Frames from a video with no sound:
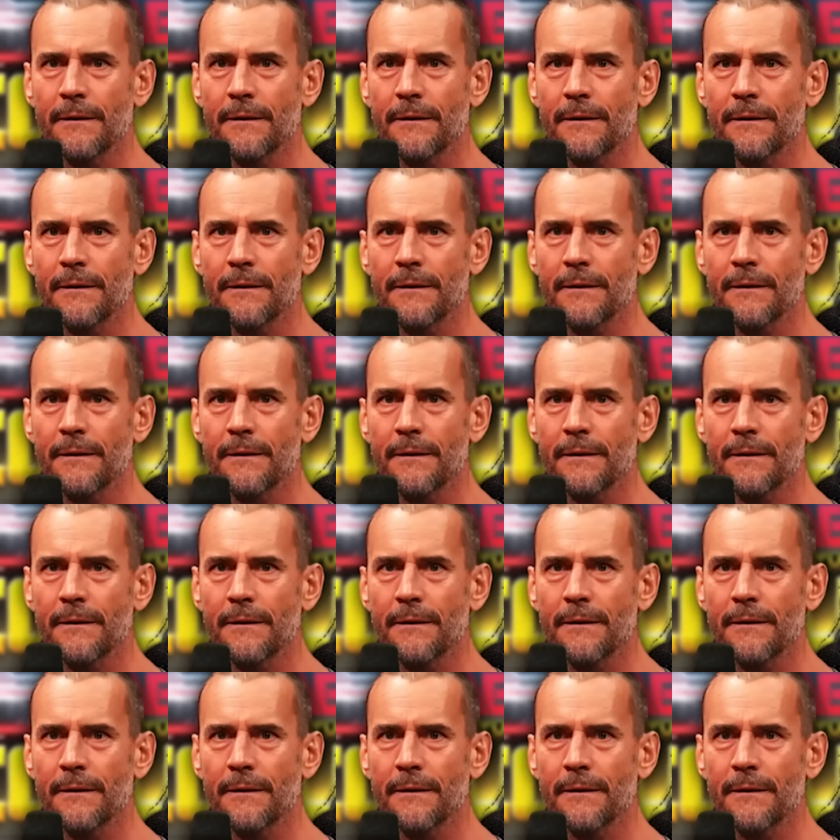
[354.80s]

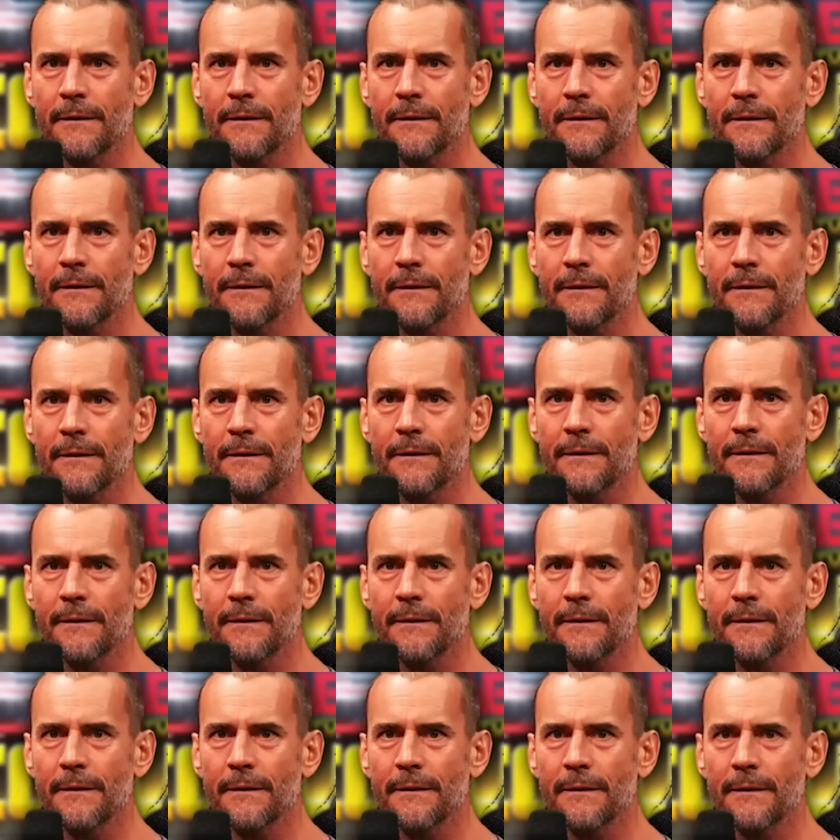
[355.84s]

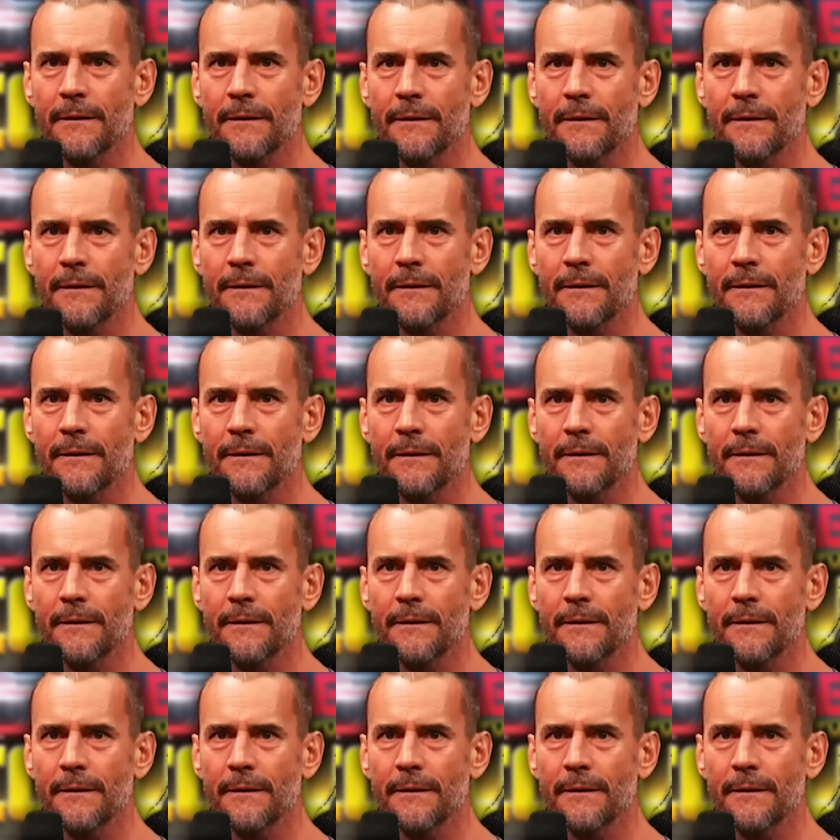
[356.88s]
This person isn't speaking.